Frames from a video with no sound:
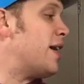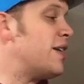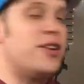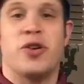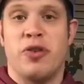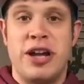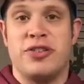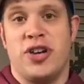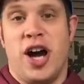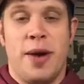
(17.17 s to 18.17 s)
He did a great
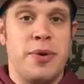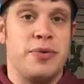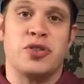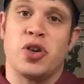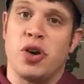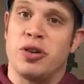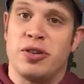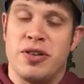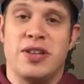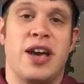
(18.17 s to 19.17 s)
job. He was a
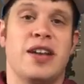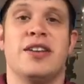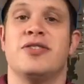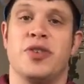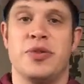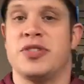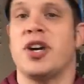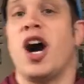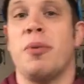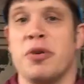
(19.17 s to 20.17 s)
curler in the 80s, so he's a
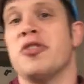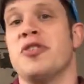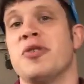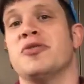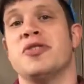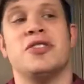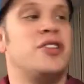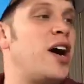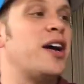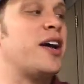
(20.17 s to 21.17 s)
cobbler that knows what he's
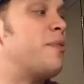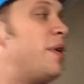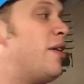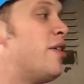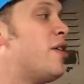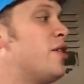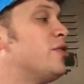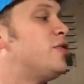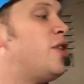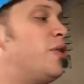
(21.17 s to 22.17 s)
talking about.
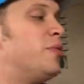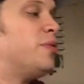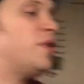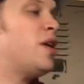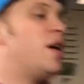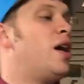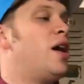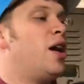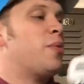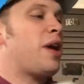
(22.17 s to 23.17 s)
So
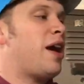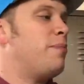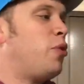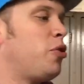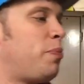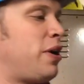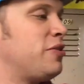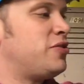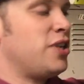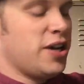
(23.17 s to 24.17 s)
we had both
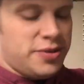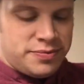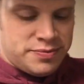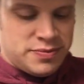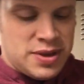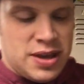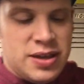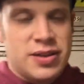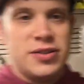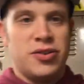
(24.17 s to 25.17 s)
pairs done.
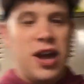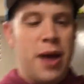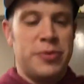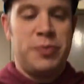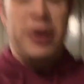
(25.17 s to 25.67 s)
These are Emma's